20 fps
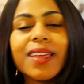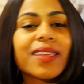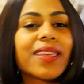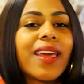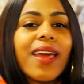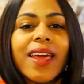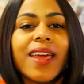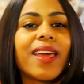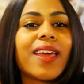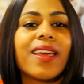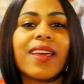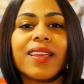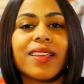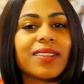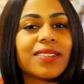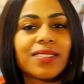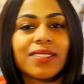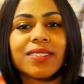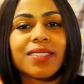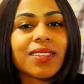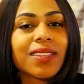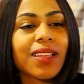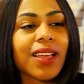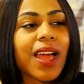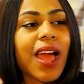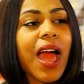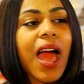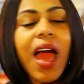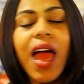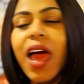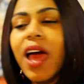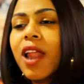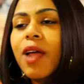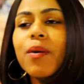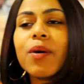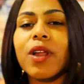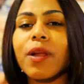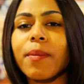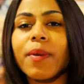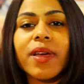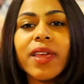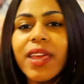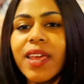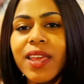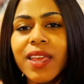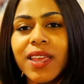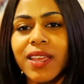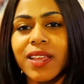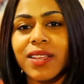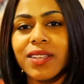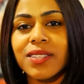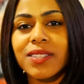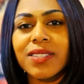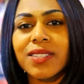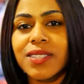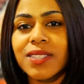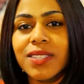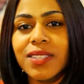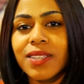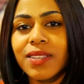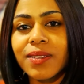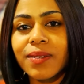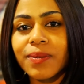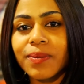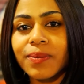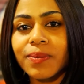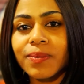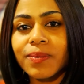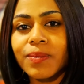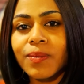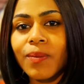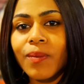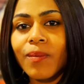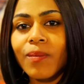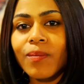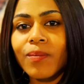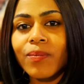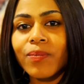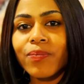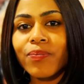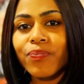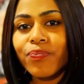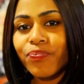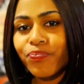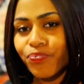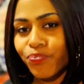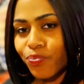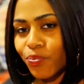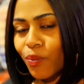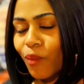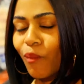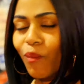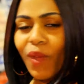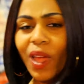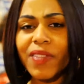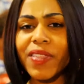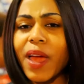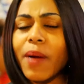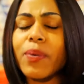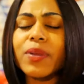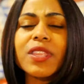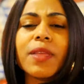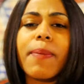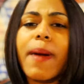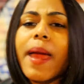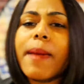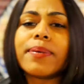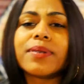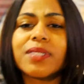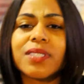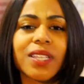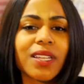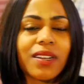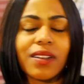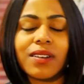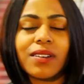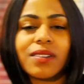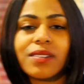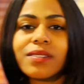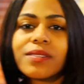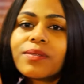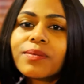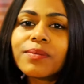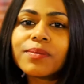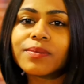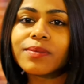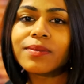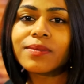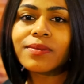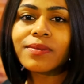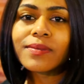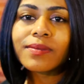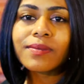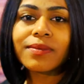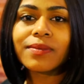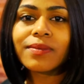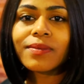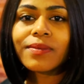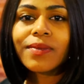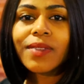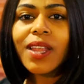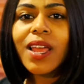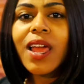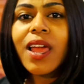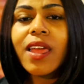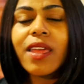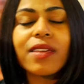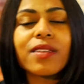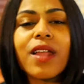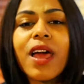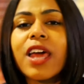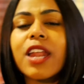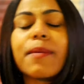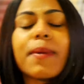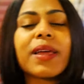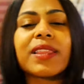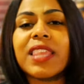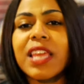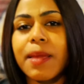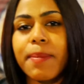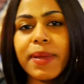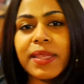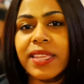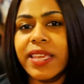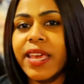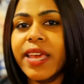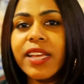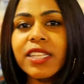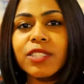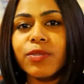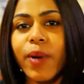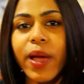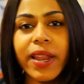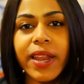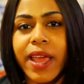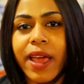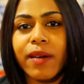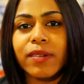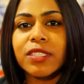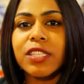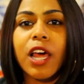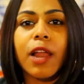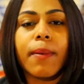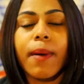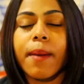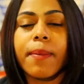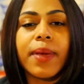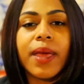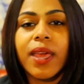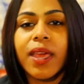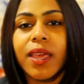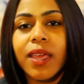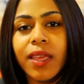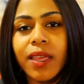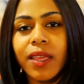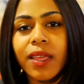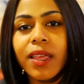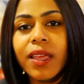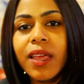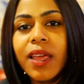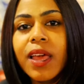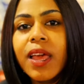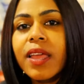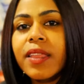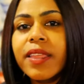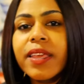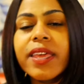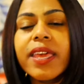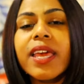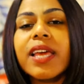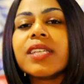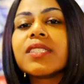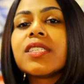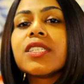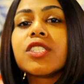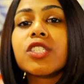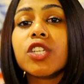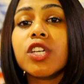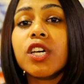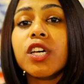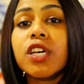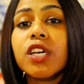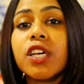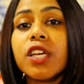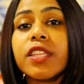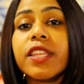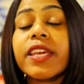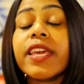Keys. where, one of my keys. Where, where are your kids at right now? They're with the babysitter. You know, ain't nobody thinking about the kids right now. It's all about me. The kids is good.